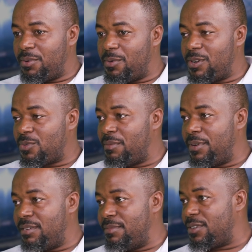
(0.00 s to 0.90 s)
World Tour
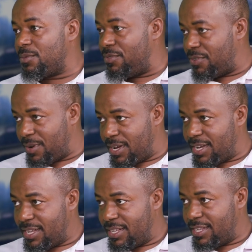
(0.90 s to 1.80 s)
Management would require.
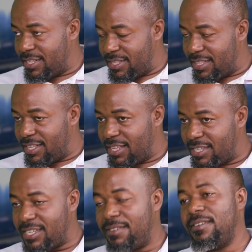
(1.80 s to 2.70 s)
Yeah.
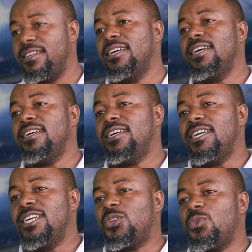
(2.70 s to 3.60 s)
That's a given.
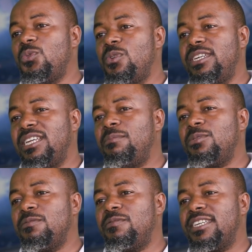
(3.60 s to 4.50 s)
Two, in terms
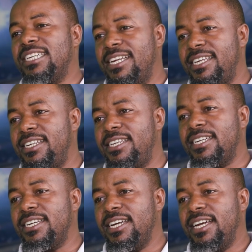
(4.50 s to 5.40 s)
of the
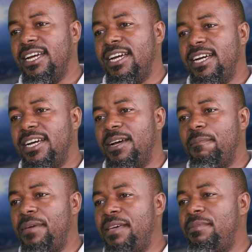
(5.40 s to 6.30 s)
challenge,
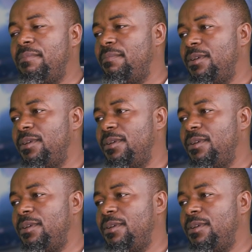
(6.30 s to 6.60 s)
maybe